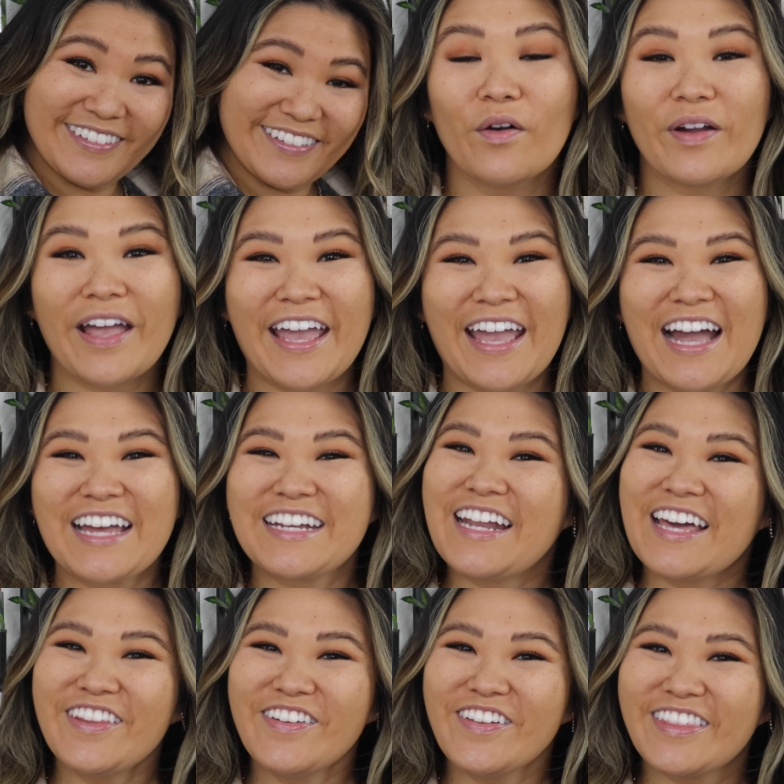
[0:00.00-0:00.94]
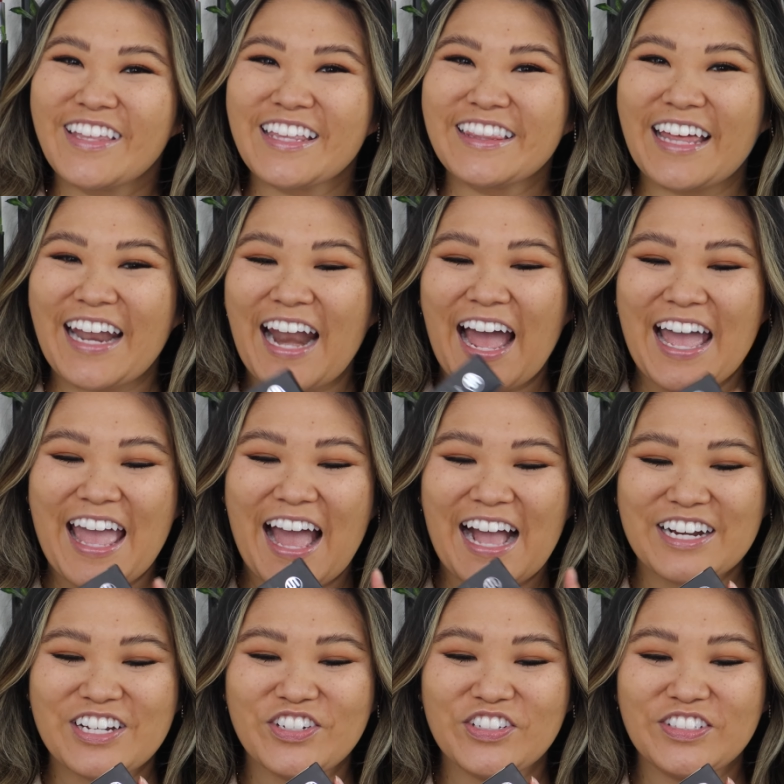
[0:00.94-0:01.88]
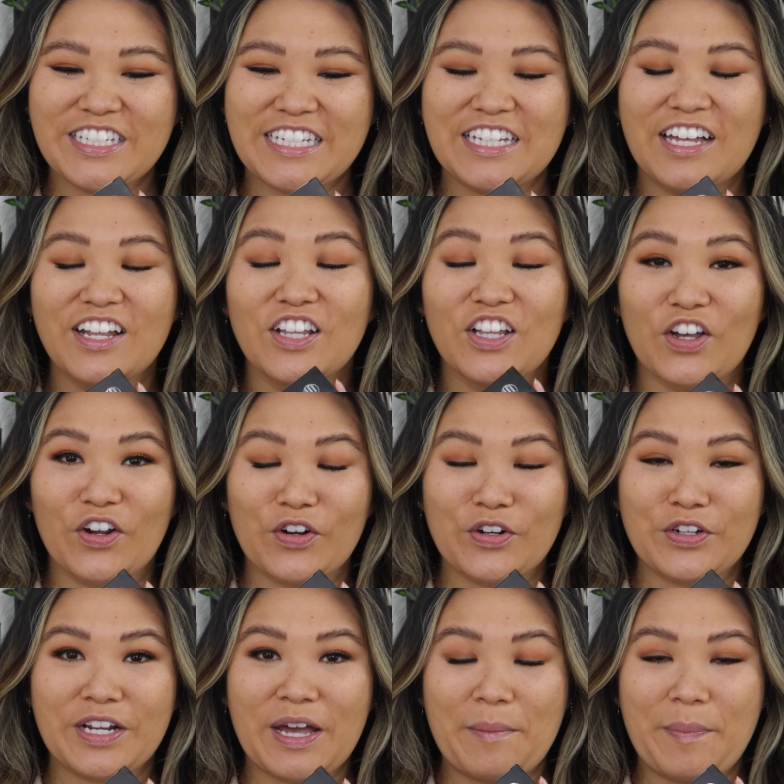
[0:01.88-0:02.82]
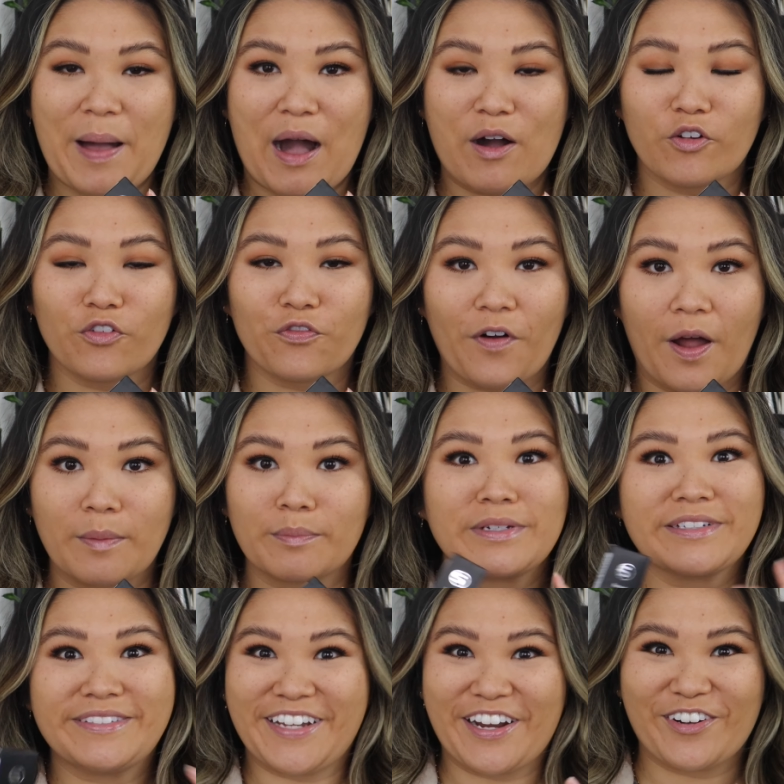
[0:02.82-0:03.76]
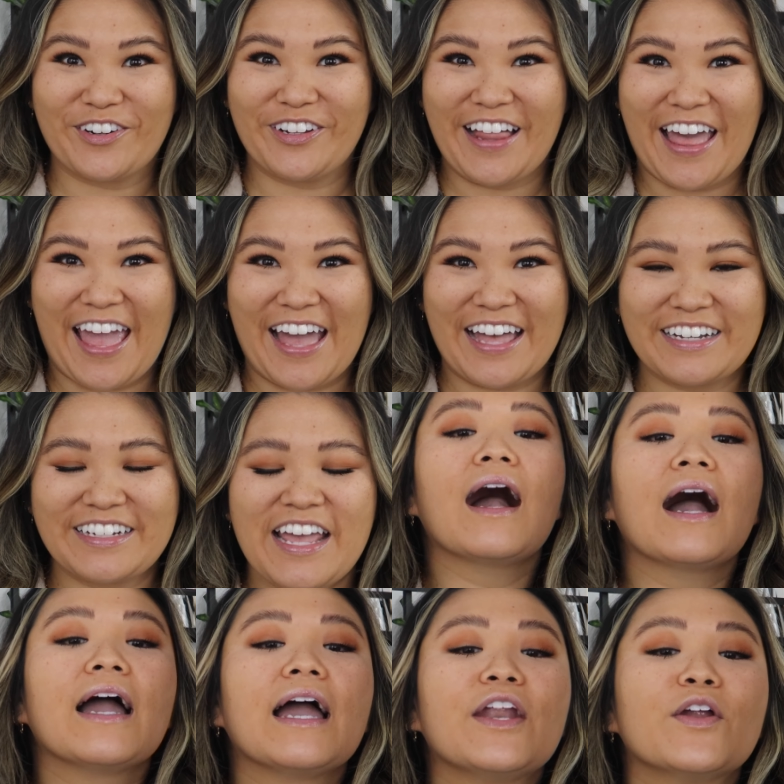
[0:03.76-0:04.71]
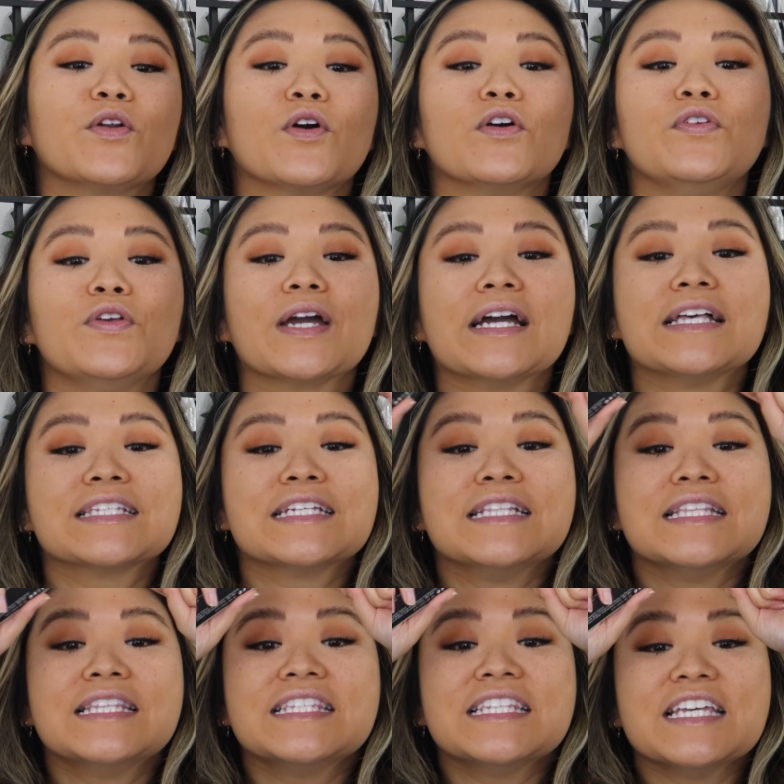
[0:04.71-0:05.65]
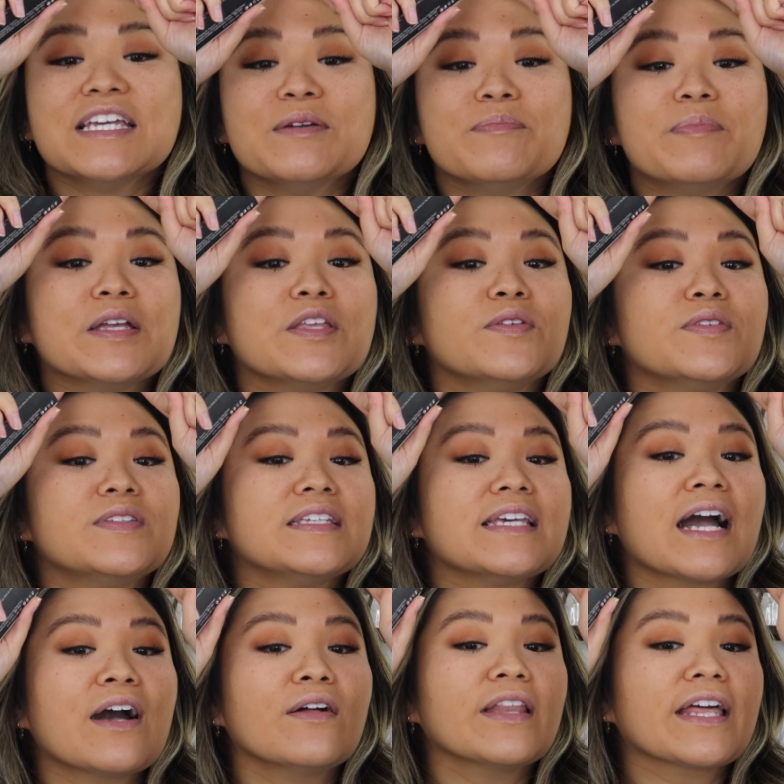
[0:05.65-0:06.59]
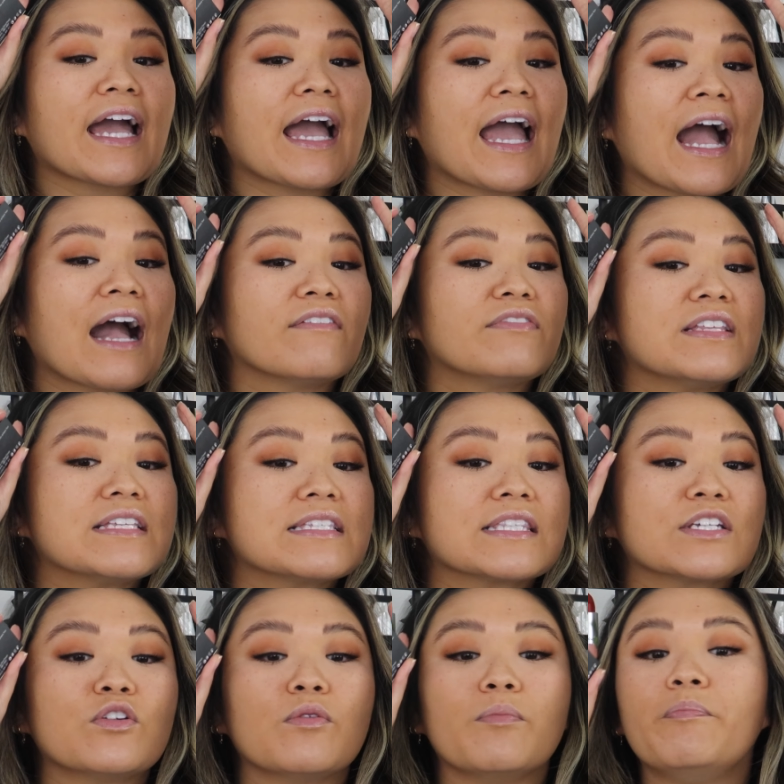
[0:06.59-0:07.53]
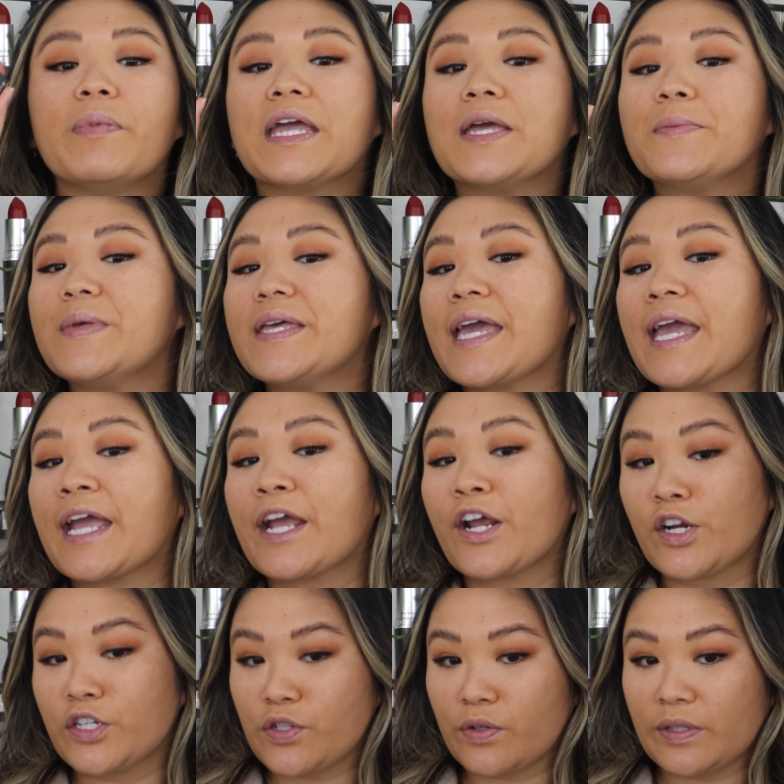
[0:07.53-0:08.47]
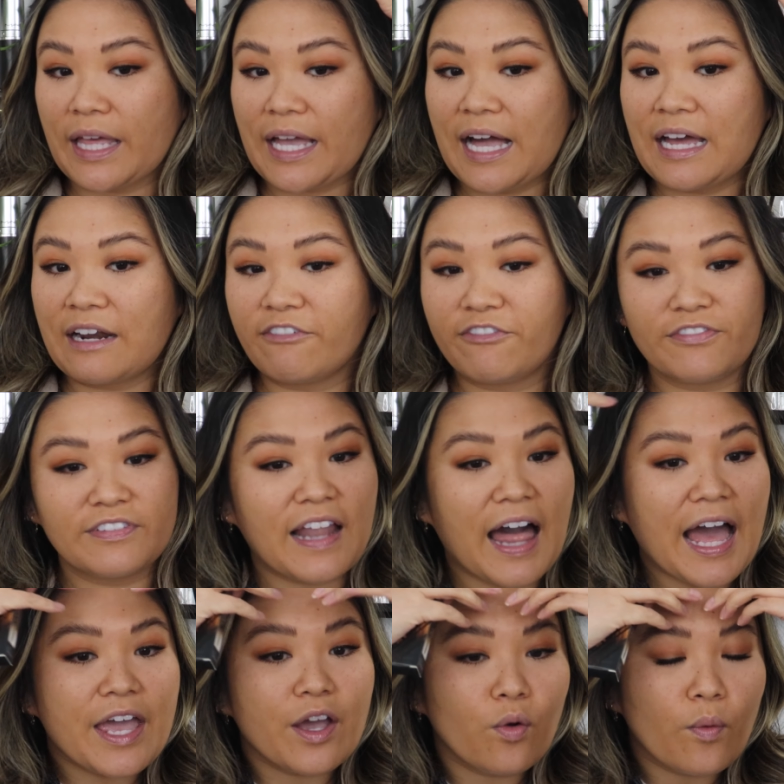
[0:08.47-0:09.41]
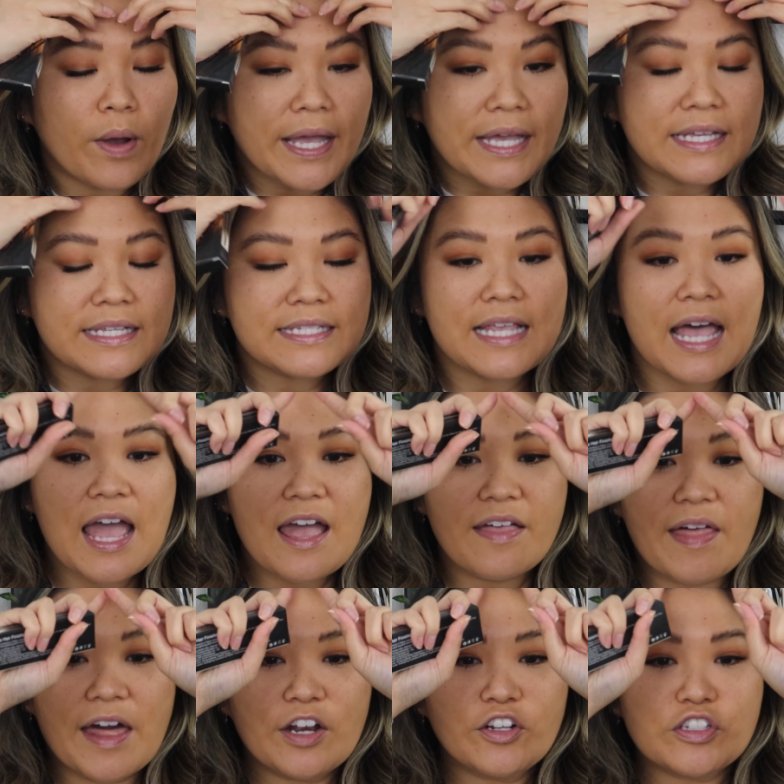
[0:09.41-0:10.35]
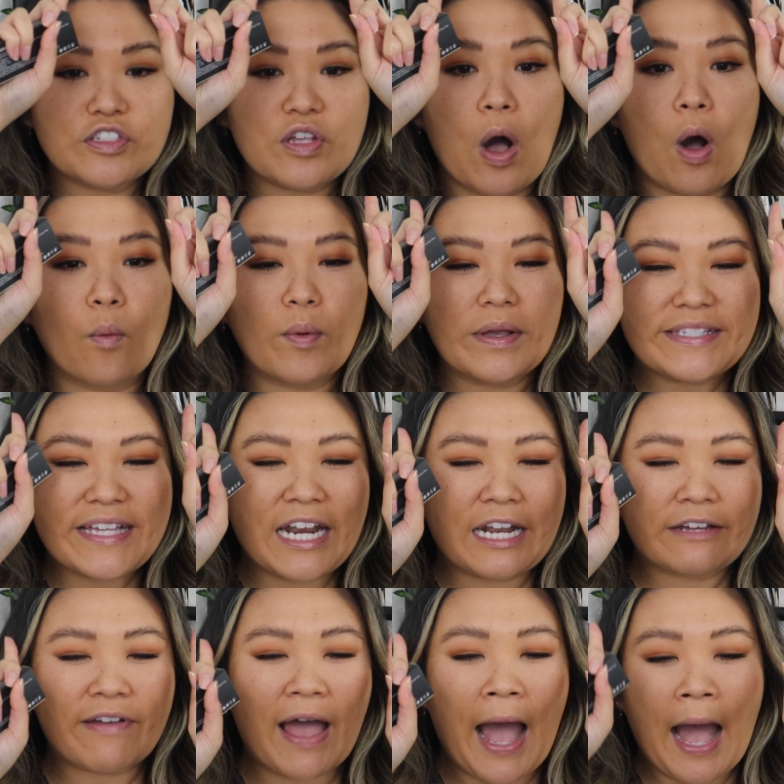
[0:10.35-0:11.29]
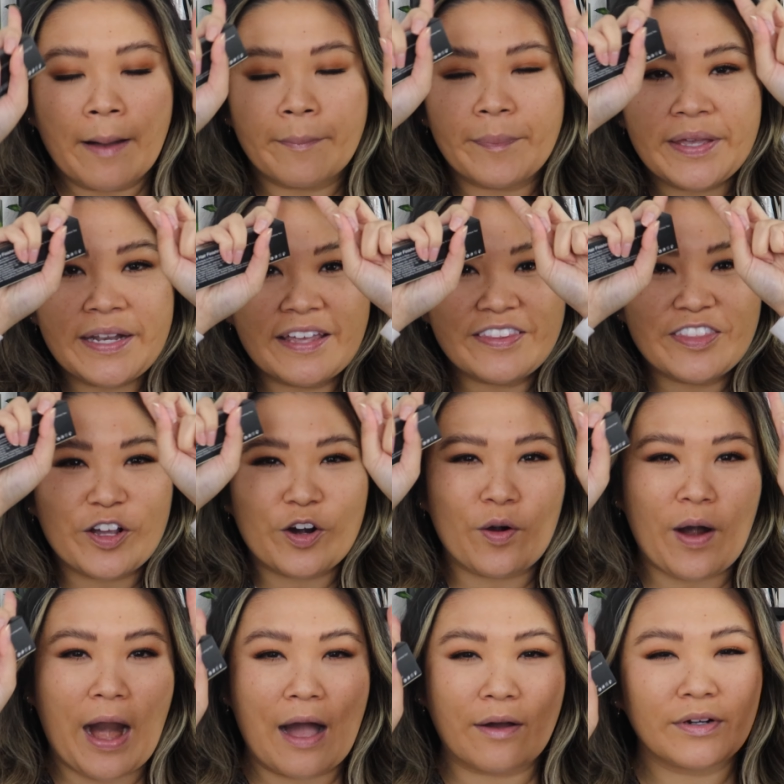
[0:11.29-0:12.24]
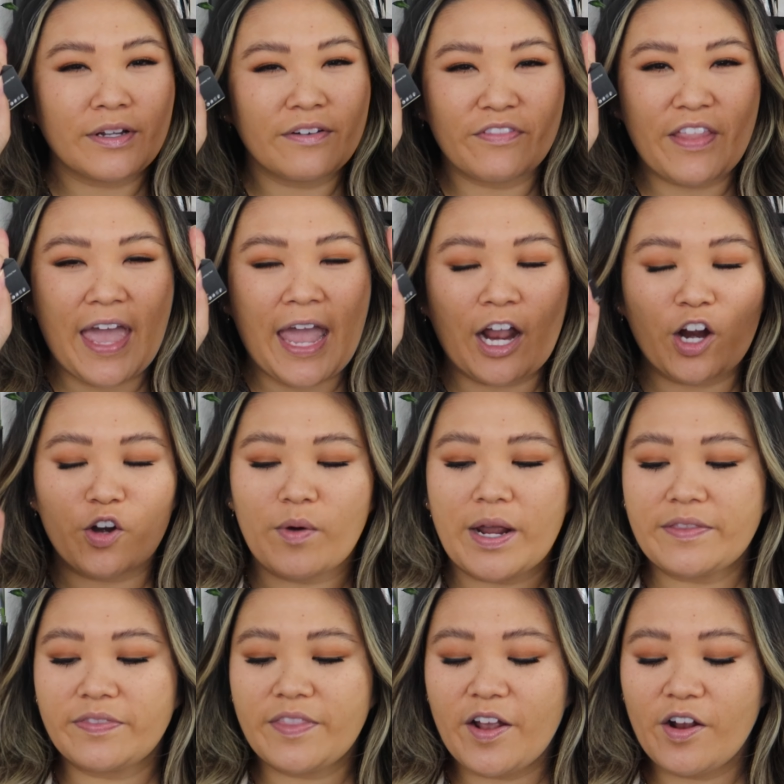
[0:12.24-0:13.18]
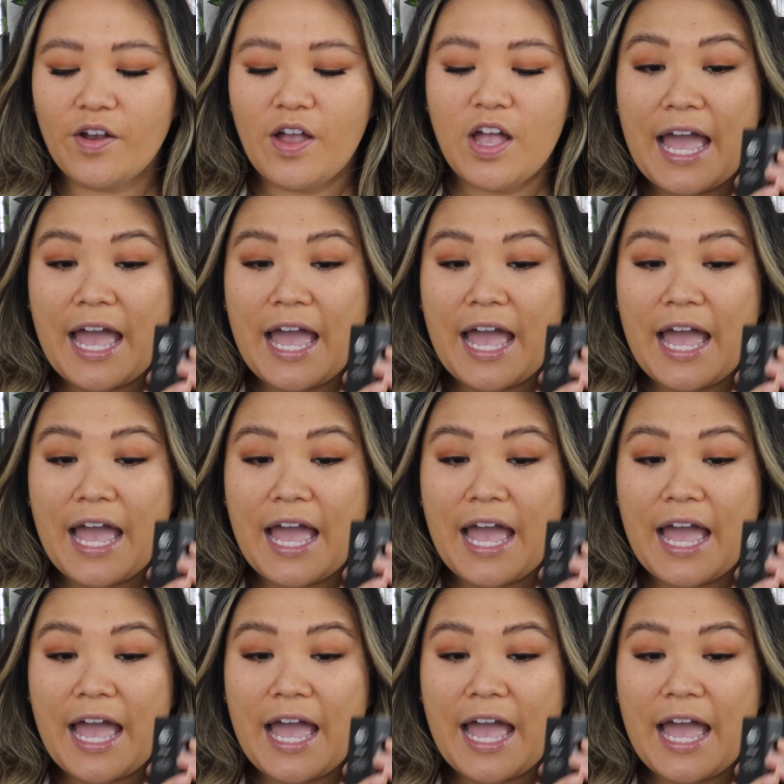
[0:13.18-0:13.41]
Okay, another thing that I actually learned about from Daryl-Ann, I don't know if you guys can see, but you see how like I have these little baby hairs or like kind of flyaways that just always kind of happen at the crown of the hair right there.